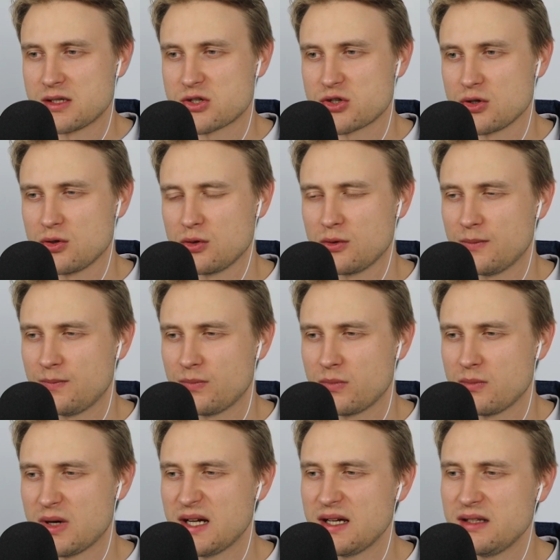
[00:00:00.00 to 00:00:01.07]
So
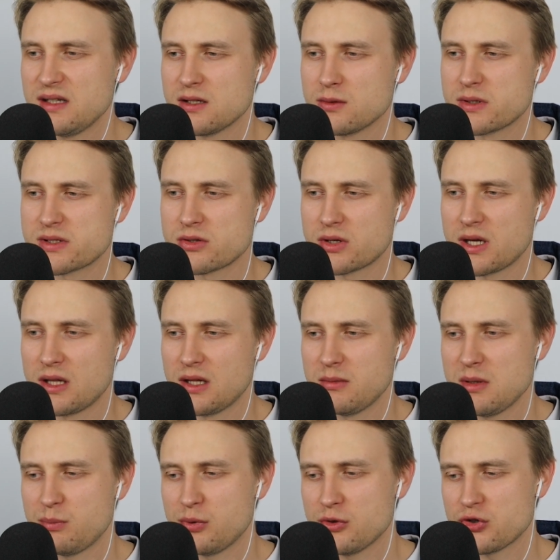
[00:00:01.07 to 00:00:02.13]
my idea was, okay, let
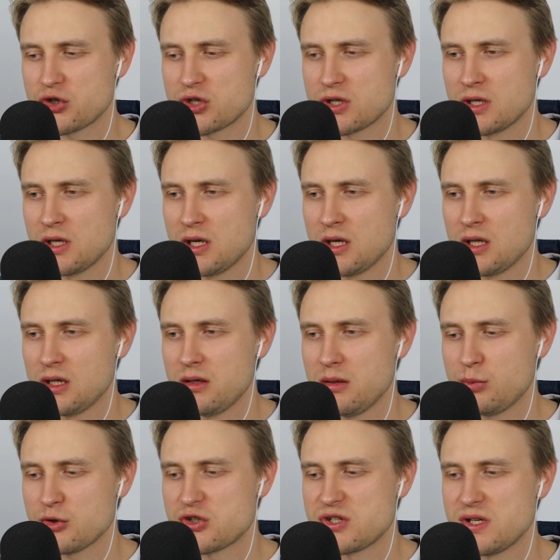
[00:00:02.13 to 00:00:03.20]
me push
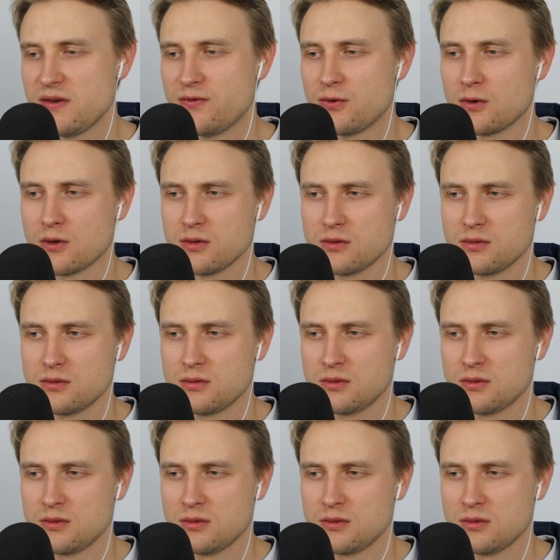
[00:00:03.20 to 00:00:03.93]
c4.